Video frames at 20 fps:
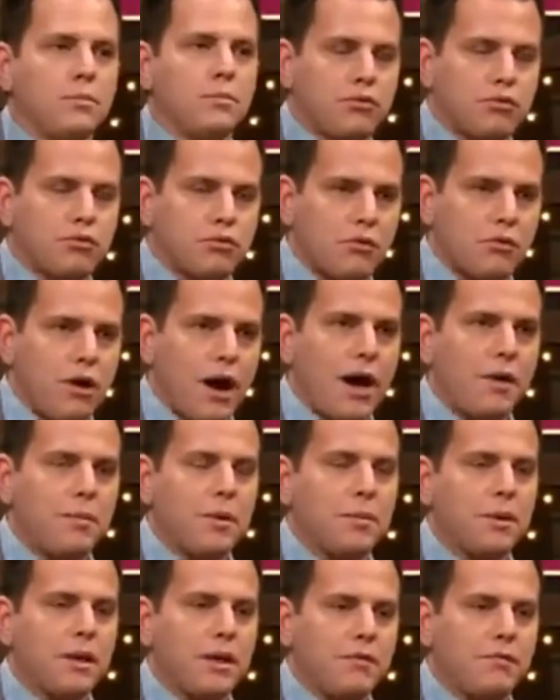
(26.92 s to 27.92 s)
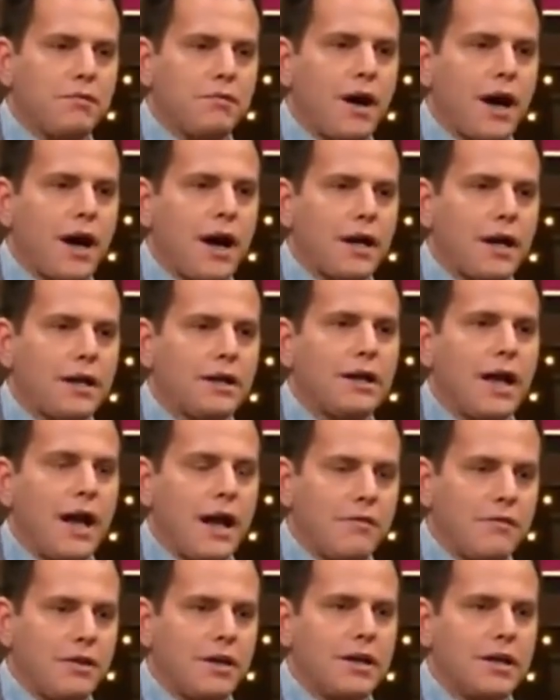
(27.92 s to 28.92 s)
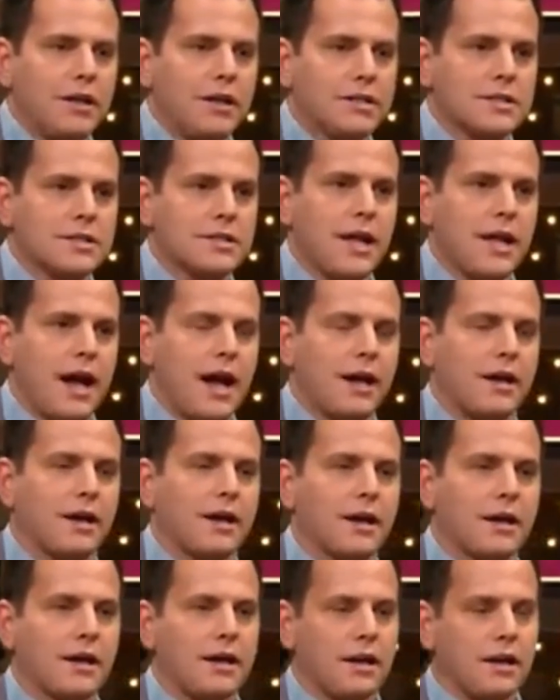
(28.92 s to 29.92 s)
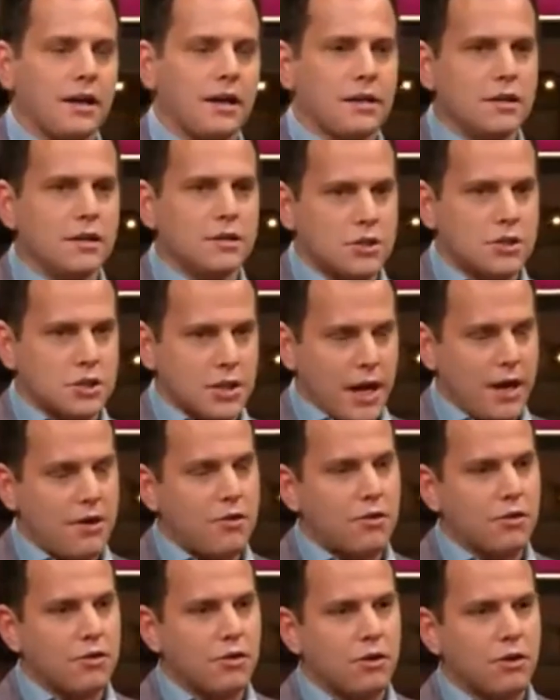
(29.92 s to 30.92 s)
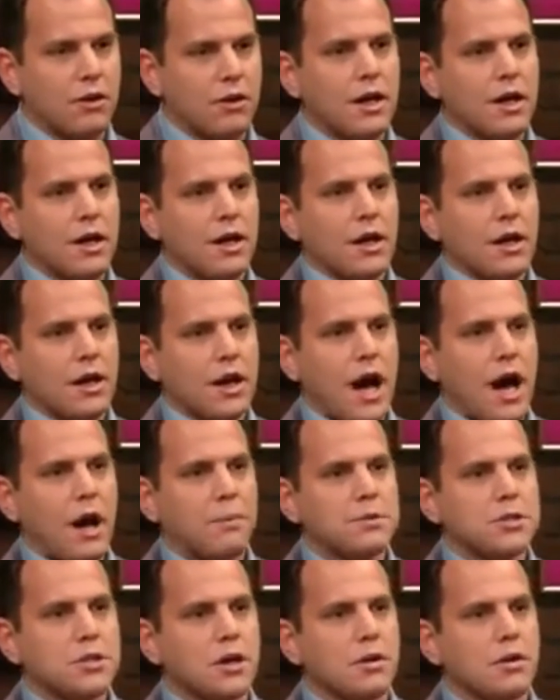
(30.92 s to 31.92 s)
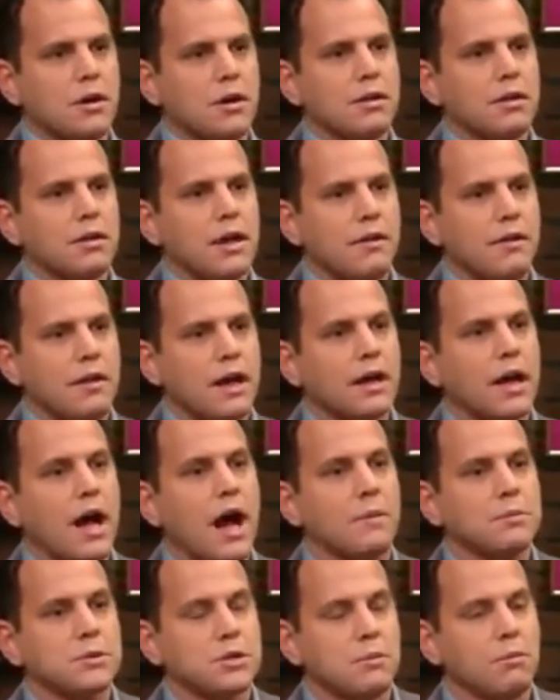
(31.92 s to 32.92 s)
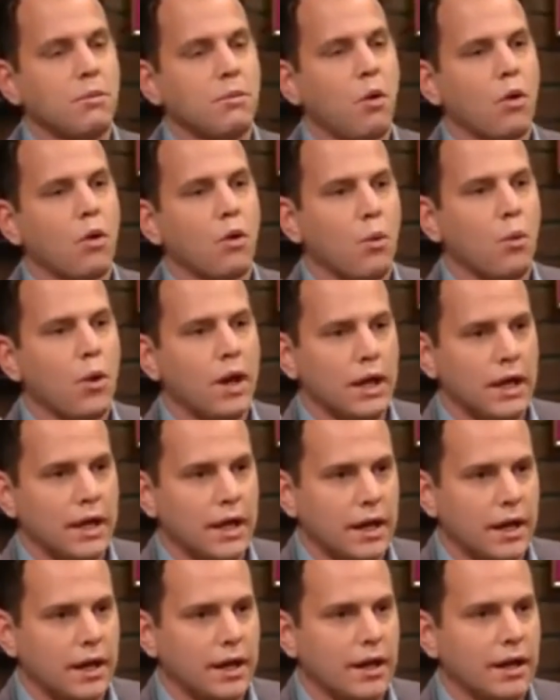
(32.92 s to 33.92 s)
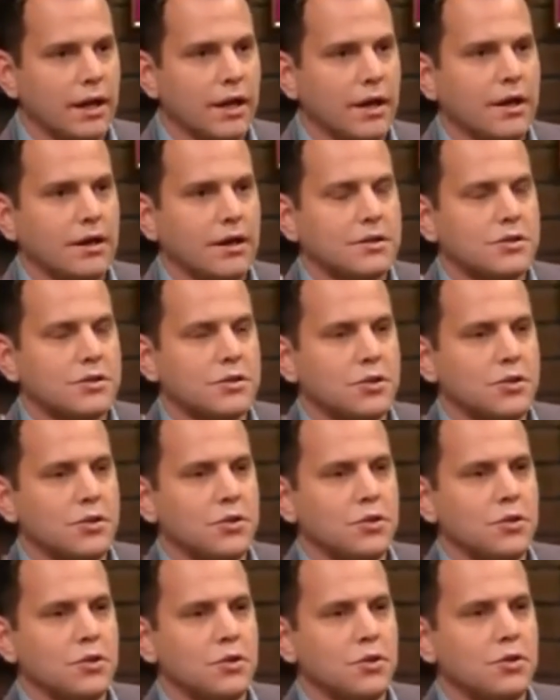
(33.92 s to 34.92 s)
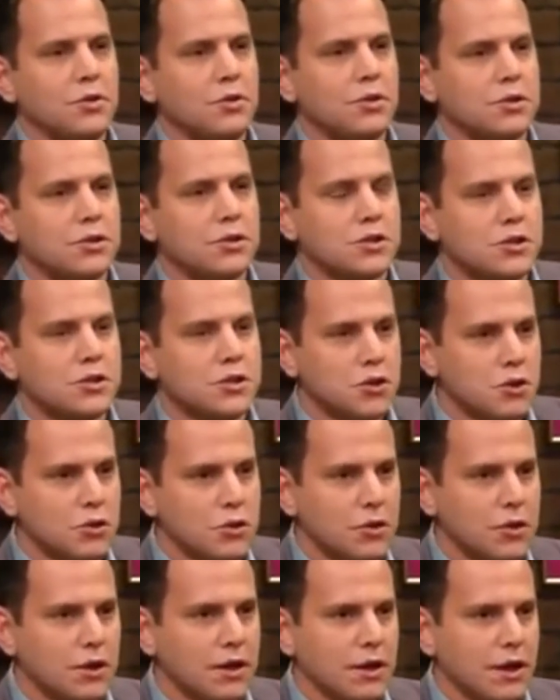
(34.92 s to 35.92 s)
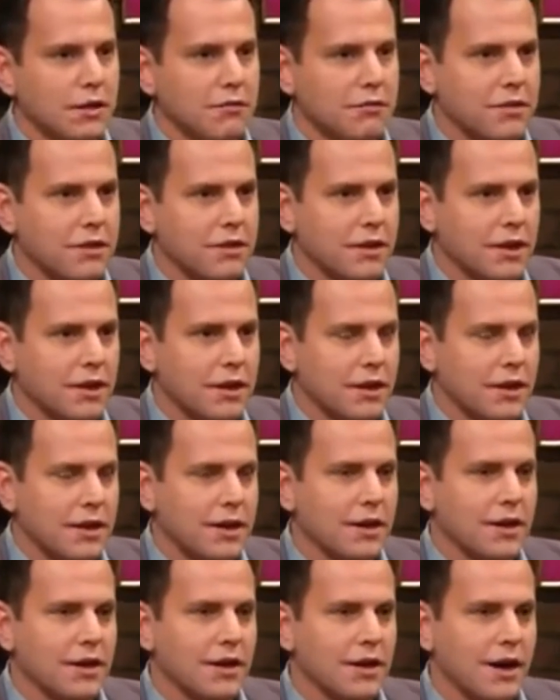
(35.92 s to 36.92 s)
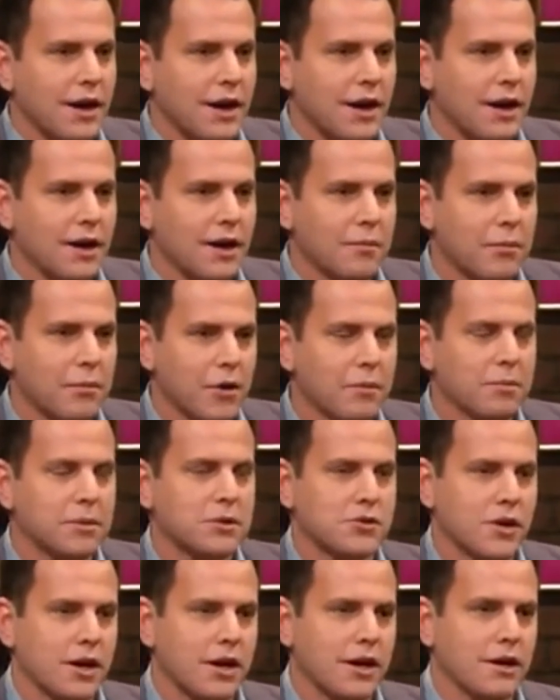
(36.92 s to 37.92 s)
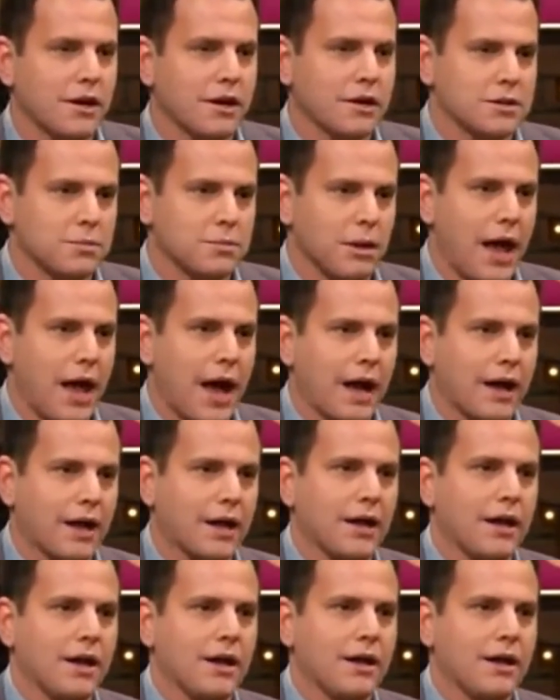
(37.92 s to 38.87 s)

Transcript: you could probably find evidence that, in general, cops are more willing to shoot if the perpetrator is black.